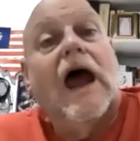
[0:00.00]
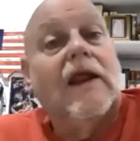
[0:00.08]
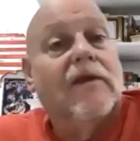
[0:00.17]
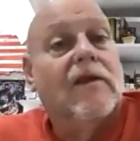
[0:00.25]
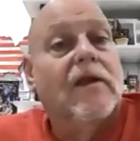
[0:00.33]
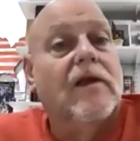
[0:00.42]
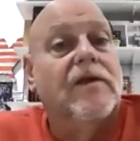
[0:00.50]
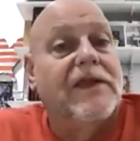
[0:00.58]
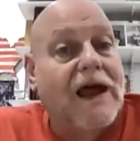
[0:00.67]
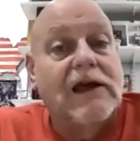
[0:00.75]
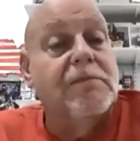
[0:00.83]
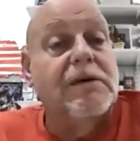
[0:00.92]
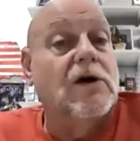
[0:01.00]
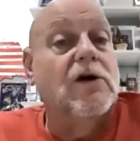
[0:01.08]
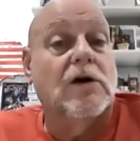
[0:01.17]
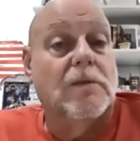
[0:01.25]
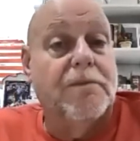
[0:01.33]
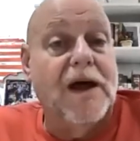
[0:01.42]
and that can be
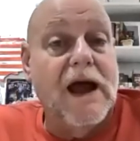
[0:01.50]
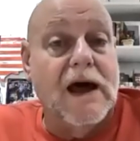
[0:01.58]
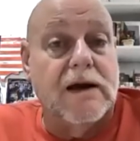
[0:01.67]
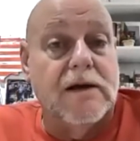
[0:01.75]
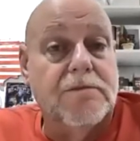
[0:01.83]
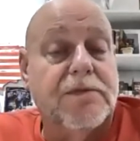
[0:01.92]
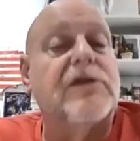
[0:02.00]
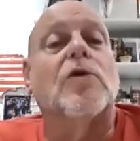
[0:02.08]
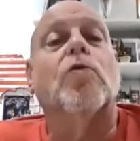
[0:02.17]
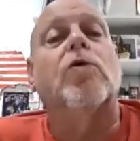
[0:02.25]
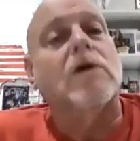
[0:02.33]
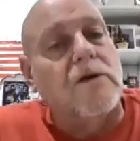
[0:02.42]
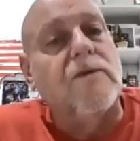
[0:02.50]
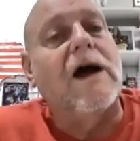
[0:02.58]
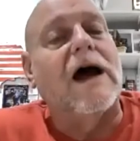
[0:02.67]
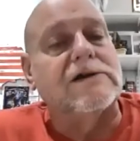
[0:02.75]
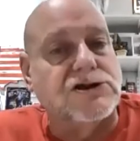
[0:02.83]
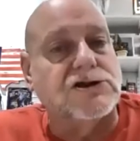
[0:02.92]
good or bad, but the Word of
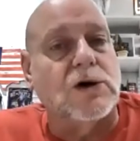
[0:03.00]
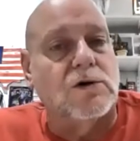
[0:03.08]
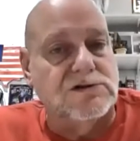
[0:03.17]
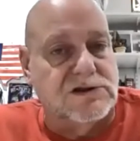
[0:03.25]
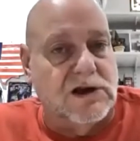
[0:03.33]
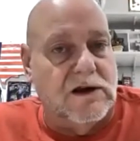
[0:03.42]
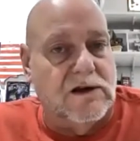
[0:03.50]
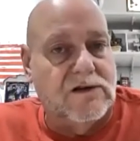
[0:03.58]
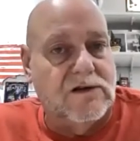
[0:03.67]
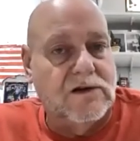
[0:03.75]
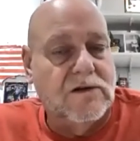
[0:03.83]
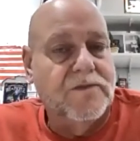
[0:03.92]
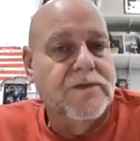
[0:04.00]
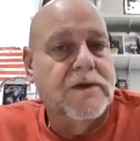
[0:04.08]
God shows us